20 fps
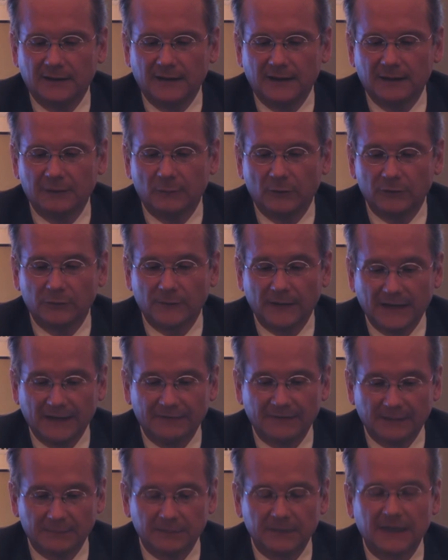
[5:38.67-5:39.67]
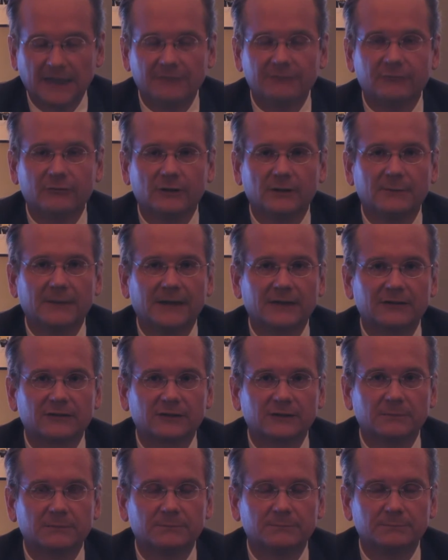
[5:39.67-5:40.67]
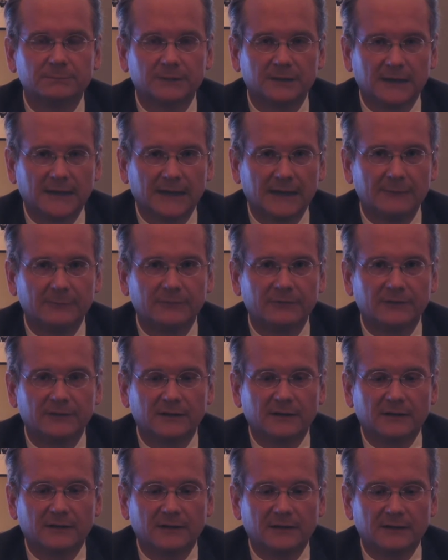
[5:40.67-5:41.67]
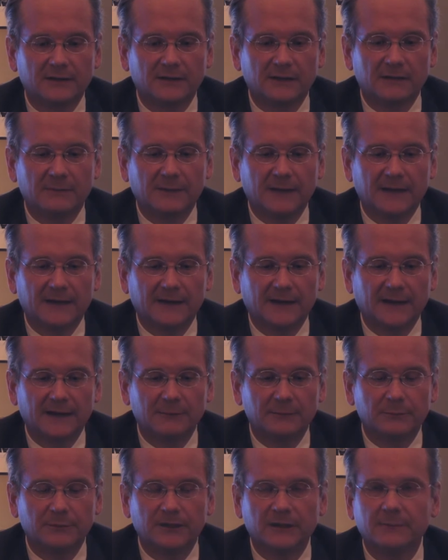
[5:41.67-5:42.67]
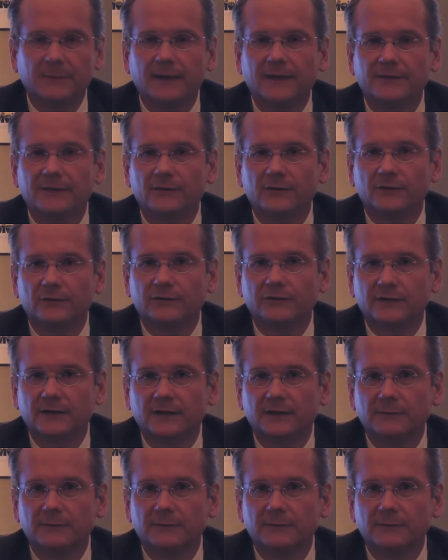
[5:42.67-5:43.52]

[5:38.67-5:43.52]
And once we have that platform, actually perhaps think about how to bring about those